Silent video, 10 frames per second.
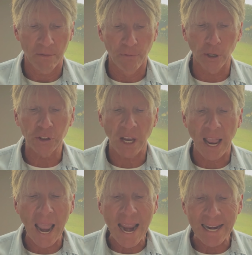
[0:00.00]
Verse
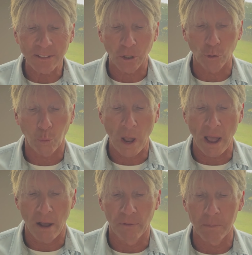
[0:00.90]
8,
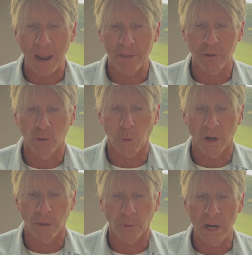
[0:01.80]
12 in Matthew
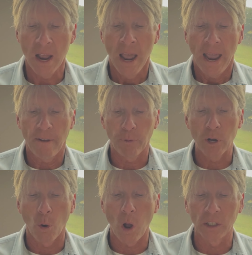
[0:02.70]
23, if we
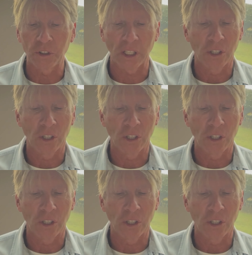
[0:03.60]
go on, says,